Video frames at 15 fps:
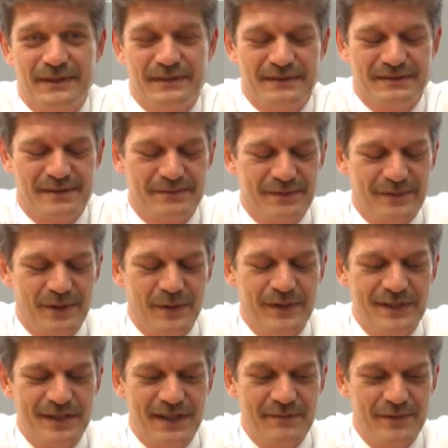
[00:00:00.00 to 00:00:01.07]

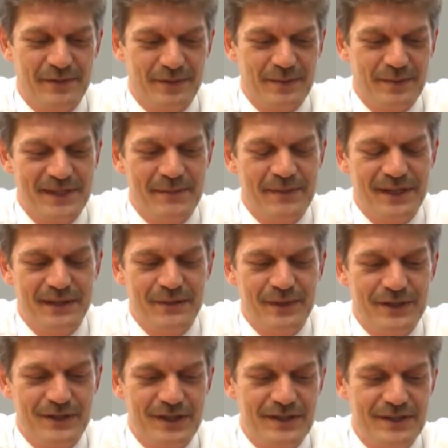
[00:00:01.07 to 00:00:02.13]
uh, some, from something
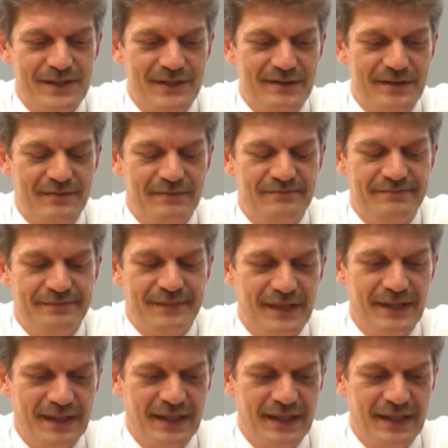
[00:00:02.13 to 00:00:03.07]
which is, um,